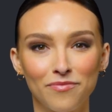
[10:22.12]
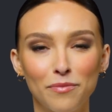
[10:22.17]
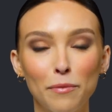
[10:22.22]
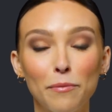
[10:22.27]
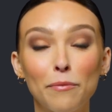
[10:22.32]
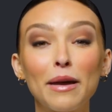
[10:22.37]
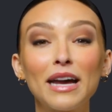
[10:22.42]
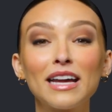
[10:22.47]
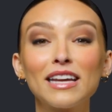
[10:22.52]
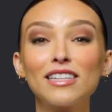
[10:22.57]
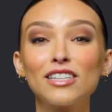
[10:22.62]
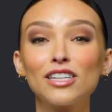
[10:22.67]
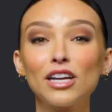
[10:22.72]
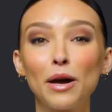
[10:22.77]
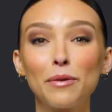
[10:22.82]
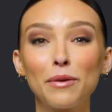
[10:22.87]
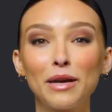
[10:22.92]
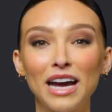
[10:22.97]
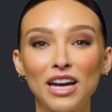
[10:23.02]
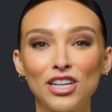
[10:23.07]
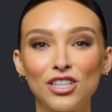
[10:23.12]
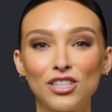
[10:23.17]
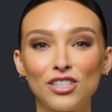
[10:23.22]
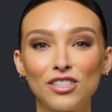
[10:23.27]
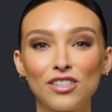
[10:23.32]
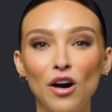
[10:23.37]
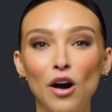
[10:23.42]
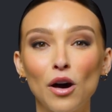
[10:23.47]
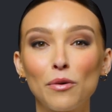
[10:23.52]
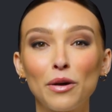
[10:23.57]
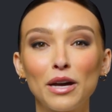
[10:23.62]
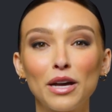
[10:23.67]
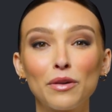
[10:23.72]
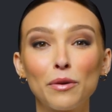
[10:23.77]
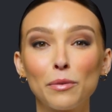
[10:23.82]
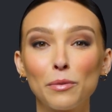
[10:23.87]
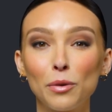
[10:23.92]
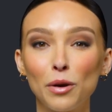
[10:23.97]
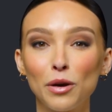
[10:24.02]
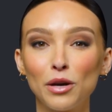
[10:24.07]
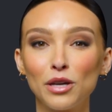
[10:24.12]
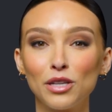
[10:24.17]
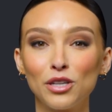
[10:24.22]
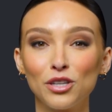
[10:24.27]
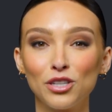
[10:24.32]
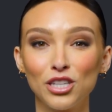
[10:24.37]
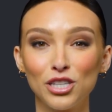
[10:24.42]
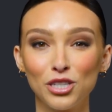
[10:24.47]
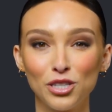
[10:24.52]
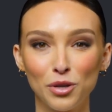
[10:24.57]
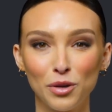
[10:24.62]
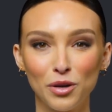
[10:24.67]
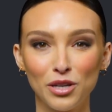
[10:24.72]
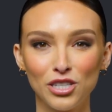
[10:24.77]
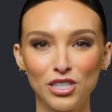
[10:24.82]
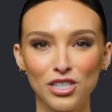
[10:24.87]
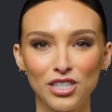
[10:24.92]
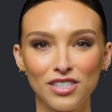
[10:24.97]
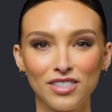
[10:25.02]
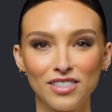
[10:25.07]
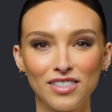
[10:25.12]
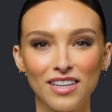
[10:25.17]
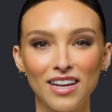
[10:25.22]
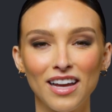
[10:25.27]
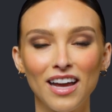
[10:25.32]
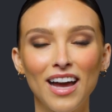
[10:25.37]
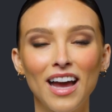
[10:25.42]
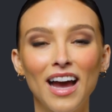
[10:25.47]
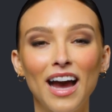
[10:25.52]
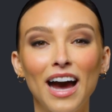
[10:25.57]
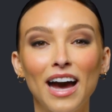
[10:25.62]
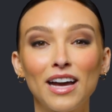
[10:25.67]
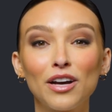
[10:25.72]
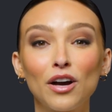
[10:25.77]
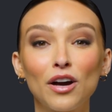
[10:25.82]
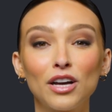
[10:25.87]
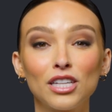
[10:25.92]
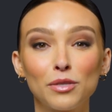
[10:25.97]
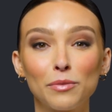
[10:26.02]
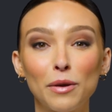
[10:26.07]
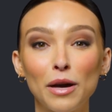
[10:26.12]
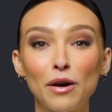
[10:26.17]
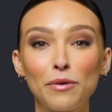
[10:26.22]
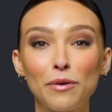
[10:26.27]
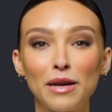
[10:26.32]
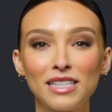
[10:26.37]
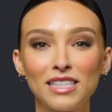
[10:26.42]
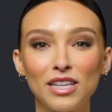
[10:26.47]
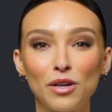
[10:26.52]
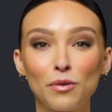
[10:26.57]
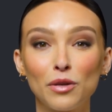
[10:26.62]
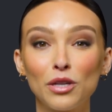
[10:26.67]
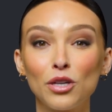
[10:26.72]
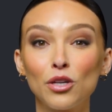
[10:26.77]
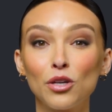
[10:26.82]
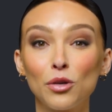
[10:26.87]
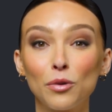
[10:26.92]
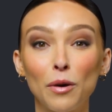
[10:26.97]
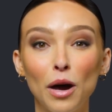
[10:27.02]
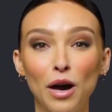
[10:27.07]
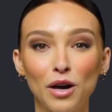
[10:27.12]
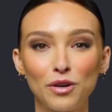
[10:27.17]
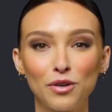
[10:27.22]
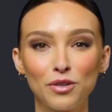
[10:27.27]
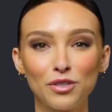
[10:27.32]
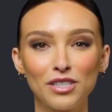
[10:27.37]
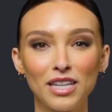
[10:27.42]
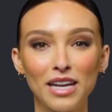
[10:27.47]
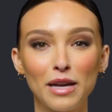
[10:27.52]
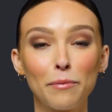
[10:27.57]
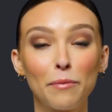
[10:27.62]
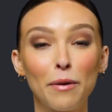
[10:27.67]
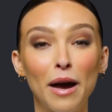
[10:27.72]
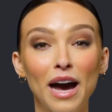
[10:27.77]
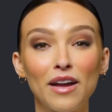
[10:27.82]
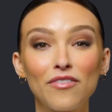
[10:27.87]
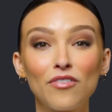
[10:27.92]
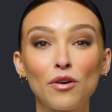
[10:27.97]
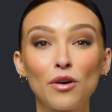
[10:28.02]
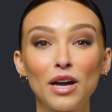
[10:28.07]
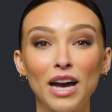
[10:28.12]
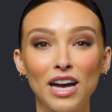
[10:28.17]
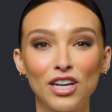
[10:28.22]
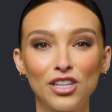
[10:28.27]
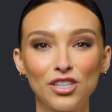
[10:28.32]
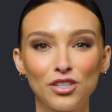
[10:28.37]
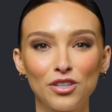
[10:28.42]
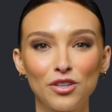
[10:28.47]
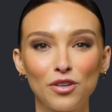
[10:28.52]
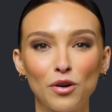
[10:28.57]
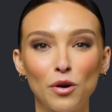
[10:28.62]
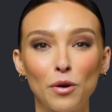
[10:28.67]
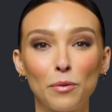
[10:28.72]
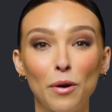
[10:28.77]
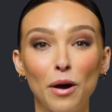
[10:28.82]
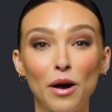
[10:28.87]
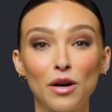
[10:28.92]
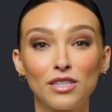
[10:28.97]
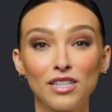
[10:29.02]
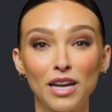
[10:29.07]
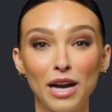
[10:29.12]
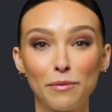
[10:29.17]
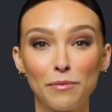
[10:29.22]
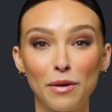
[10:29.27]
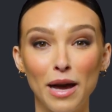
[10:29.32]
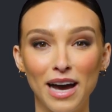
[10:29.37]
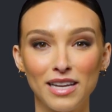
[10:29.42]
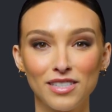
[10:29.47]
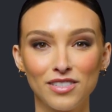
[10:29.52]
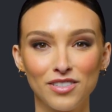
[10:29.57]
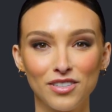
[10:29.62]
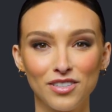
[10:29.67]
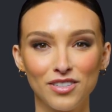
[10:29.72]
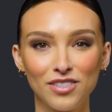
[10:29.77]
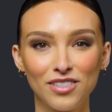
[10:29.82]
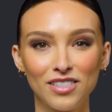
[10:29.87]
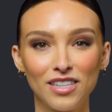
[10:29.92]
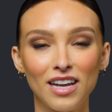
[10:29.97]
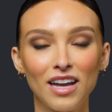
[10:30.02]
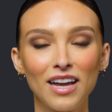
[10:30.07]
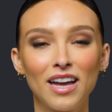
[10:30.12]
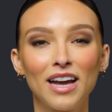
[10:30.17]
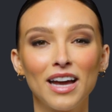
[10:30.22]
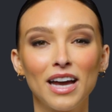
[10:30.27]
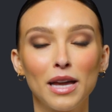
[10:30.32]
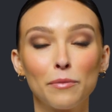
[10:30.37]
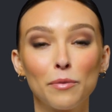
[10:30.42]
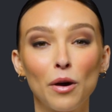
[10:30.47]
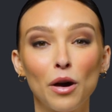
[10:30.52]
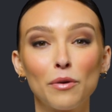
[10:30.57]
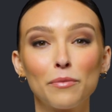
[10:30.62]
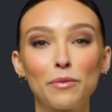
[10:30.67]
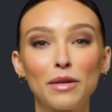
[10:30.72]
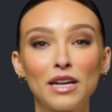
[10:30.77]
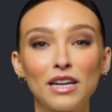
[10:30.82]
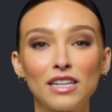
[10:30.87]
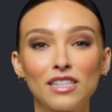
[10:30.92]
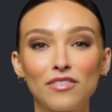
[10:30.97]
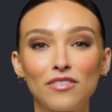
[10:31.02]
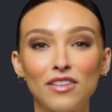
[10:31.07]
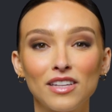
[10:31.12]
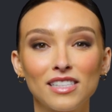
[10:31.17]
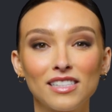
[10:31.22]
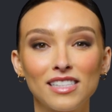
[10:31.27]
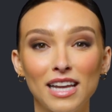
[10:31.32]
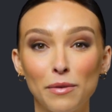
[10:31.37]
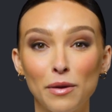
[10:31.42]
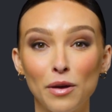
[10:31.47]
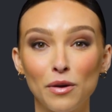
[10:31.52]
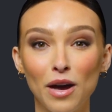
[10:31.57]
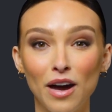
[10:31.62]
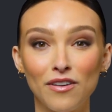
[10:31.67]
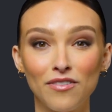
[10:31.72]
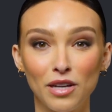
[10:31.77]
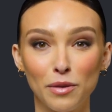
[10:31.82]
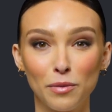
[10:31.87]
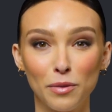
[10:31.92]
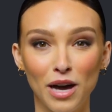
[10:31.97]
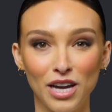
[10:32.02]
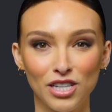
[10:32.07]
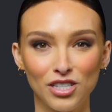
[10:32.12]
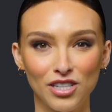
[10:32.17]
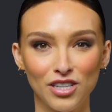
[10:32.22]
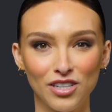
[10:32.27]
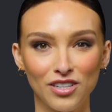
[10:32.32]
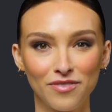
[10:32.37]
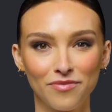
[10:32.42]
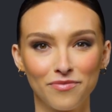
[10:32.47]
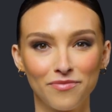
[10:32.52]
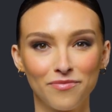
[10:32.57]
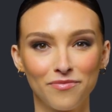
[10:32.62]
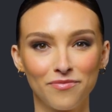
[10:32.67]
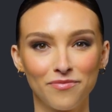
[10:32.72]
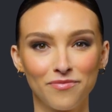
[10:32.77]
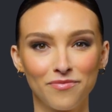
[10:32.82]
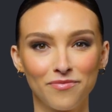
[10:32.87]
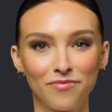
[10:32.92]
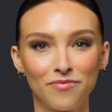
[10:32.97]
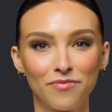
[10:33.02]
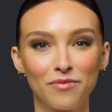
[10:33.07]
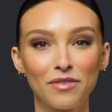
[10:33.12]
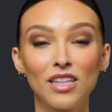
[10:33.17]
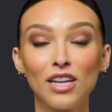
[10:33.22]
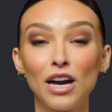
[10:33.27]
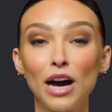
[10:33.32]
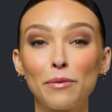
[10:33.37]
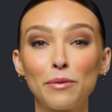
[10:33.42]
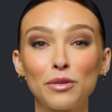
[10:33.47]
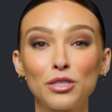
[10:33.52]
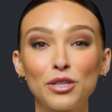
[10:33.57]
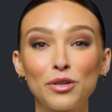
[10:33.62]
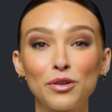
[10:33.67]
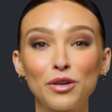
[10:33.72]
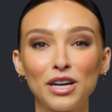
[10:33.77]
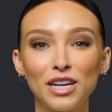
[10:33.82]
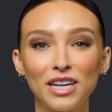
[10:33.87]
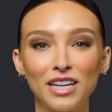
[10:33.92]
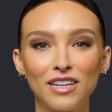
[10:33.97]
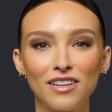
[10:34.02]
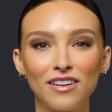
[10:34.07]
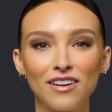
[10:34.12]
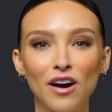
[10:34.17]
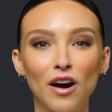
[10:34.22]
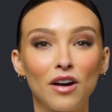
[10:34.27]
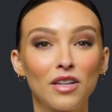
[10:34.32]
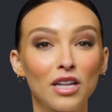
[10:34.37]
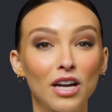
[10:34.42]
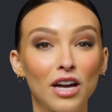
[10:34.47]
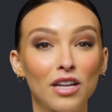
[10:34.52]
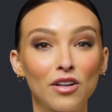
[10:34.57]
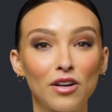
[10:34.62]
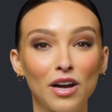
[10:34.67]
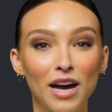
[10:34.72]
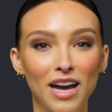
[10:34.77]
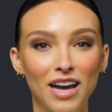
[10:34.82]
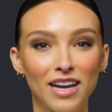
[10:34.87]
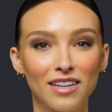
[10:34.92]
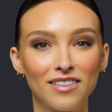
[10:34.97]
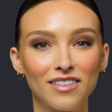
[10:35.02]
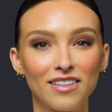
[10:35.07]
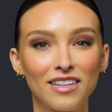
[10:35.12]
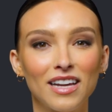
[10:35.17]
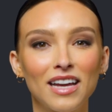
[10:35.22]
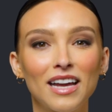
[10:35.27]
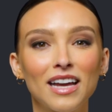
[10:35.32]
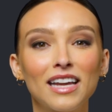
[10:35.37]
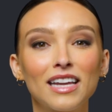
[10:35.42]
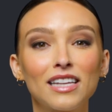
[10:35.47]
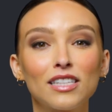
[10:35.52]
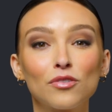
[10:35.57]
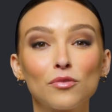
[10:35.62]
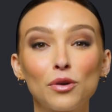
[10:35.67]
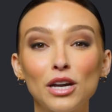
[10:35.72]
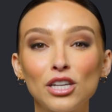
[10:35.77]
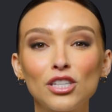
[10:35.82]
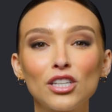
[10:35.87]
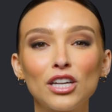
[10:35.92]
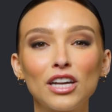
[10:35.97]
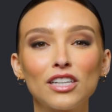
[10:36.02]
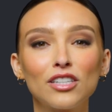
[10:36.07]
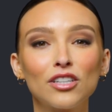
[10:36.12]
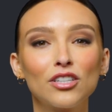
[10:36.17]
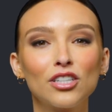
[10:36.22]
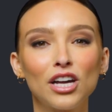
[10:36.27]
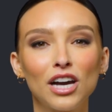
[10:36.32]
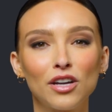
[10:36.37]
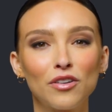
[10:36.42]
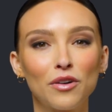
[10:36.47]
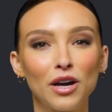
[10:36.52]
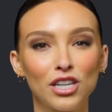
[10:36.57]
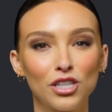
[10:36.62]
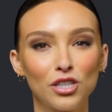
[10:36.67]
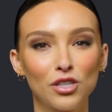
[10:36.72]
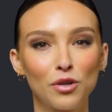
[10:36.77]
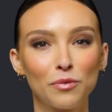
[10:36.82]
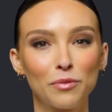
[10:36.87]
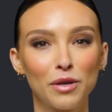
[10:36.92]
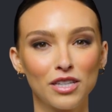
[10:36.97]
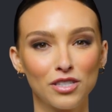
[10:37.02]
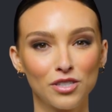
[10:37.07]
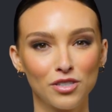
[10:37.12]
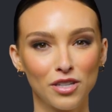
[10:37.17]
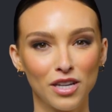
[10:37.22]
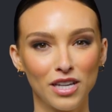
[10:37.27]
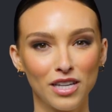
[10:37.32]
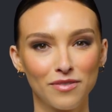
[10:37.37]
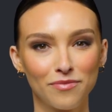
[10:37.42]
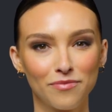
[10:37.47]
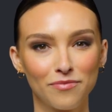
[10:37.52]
Many denominations already report clergy shortages and are experimenting with new models like bivocational or part-time pastors, in part because of this demographic pressure. The opportunity, on the other hand, is rich intergenerational ministry.